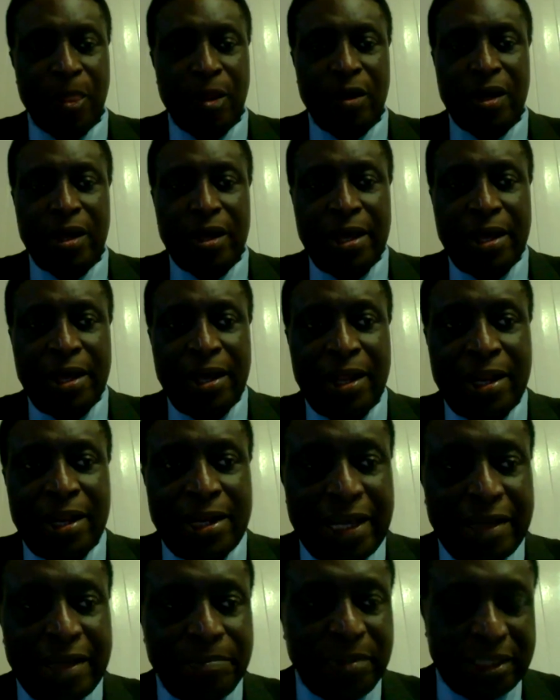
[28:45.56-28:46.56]

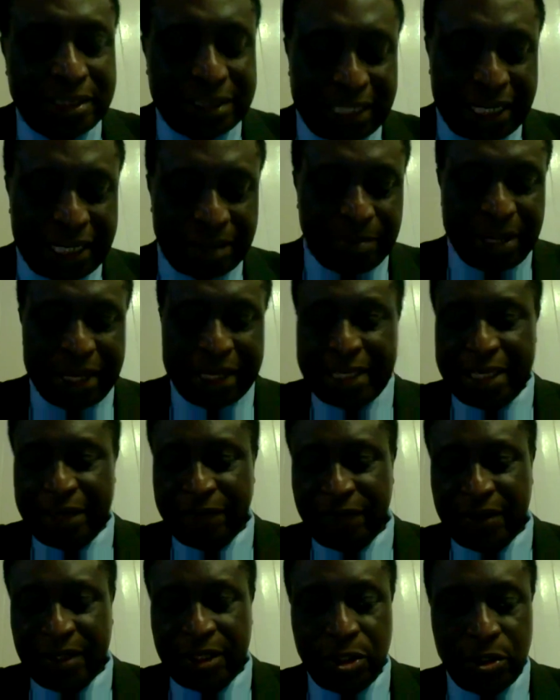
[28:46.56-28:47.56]
Let me start by
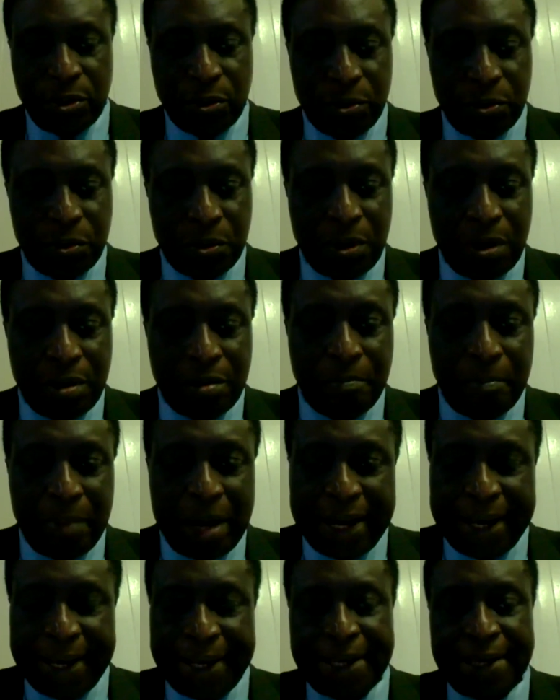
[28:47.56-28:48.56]
giving you
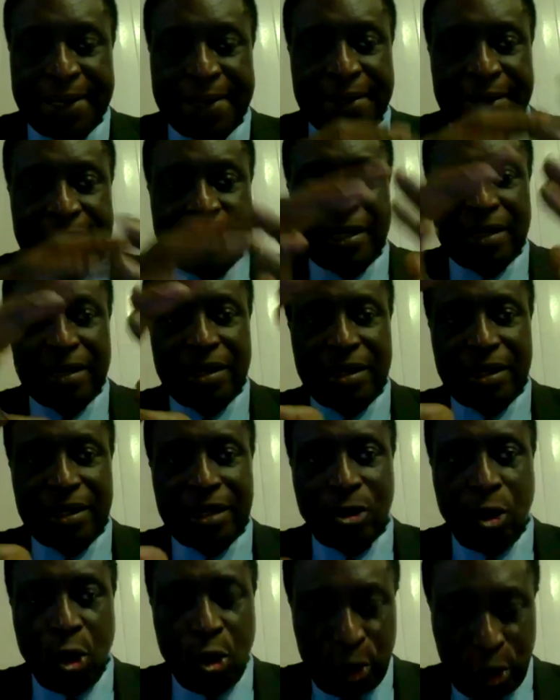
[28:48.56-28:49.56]
my
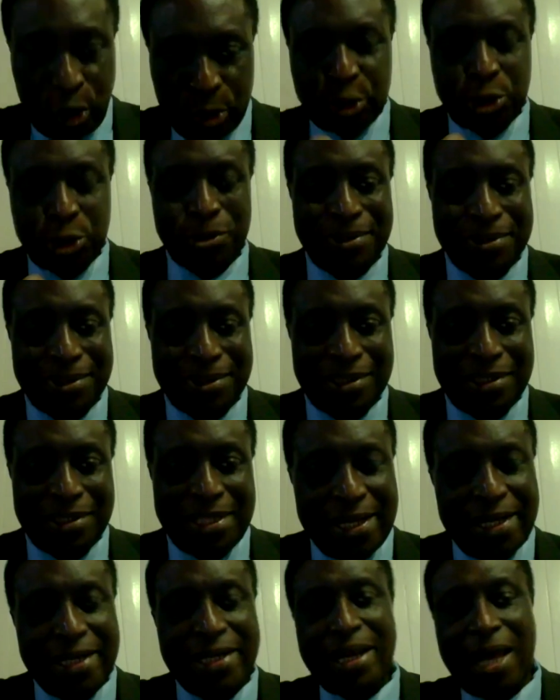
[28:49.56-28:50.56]
conclusion.
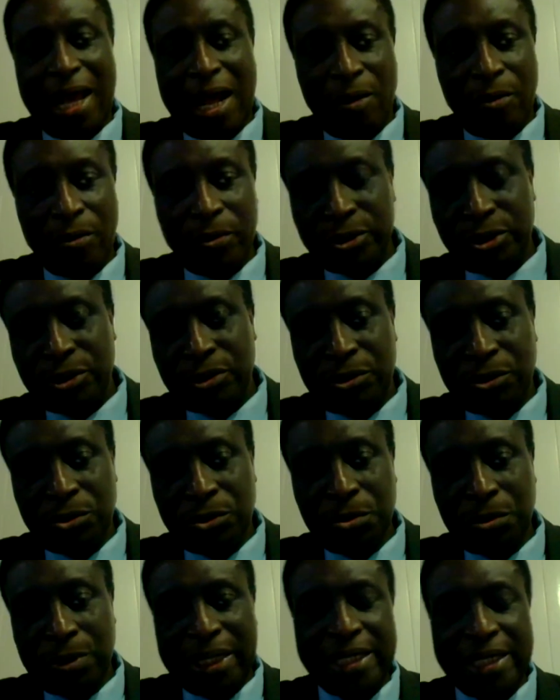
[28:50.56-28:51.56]
Then I will
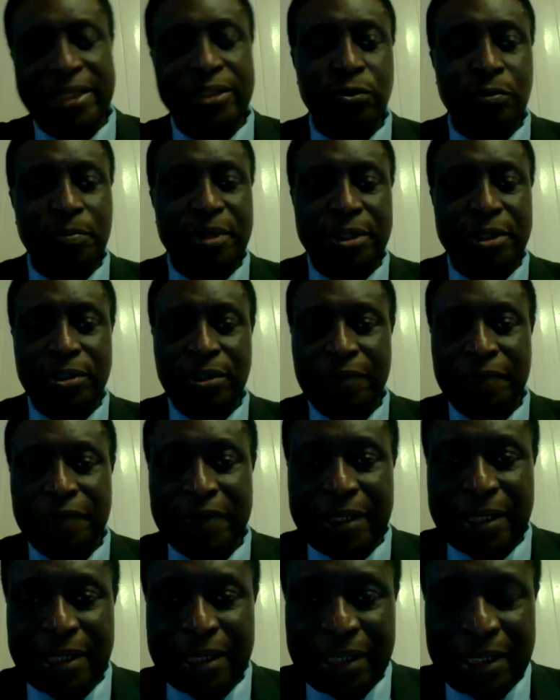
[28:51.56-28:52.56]
do a little bit of
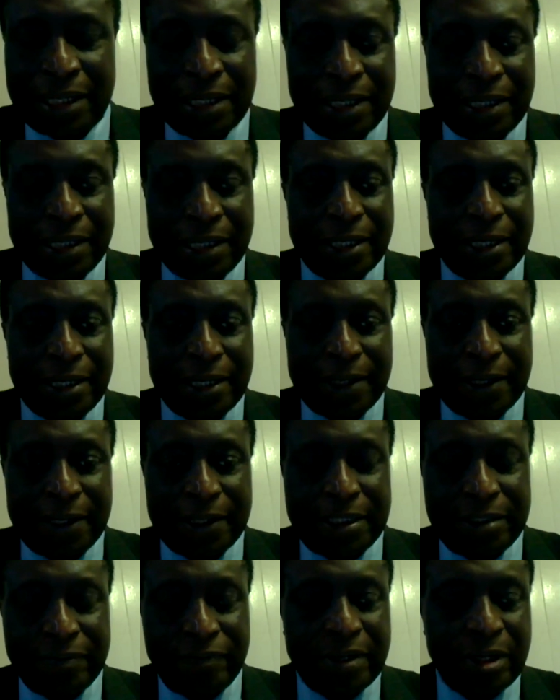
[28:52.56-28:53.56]

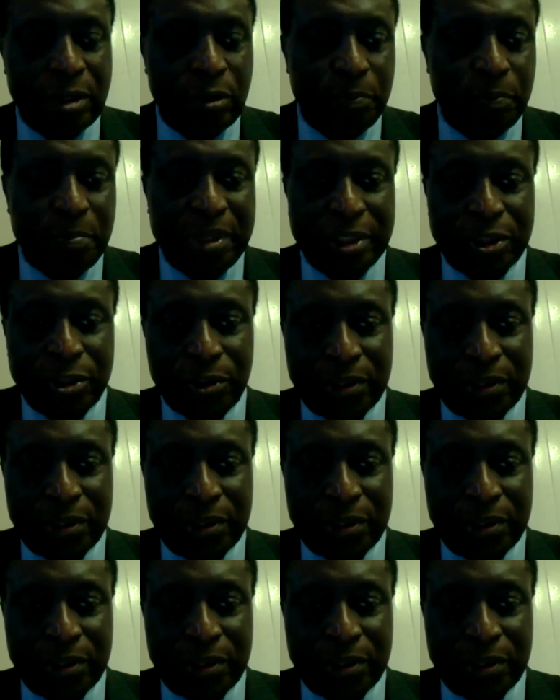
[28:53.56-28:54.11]
development on